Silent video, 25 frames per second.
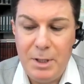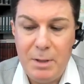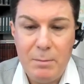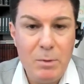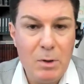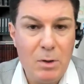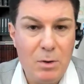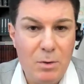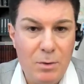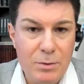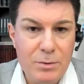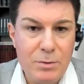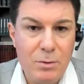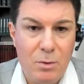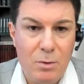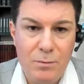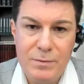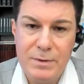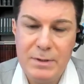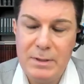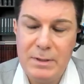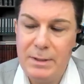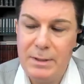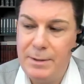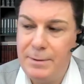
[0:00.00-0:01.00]
because
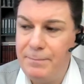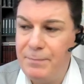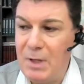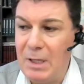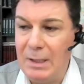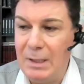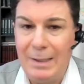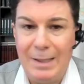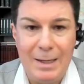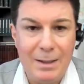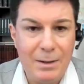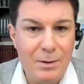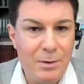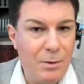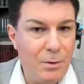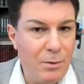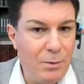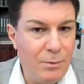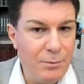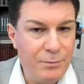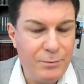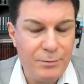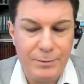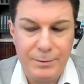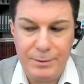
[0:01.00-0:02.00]
of the lack
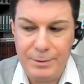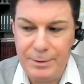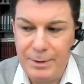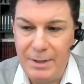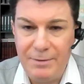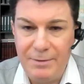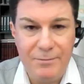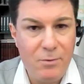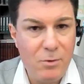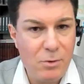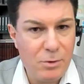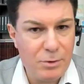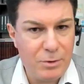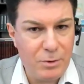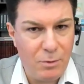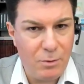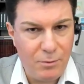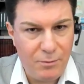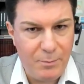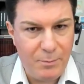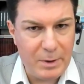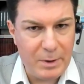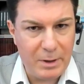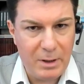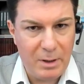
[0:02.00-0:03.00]
of effort
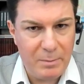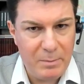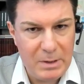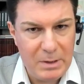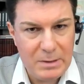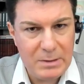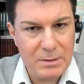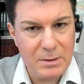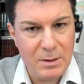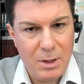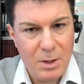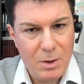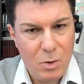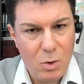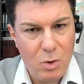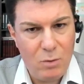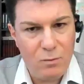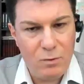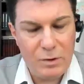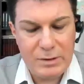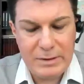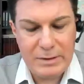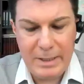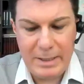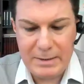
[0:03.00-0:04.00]
of programmists who
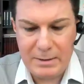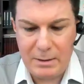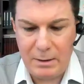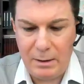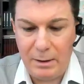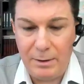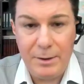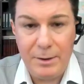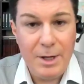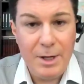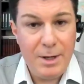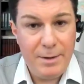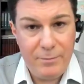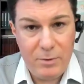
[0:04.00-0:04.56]
was testing it.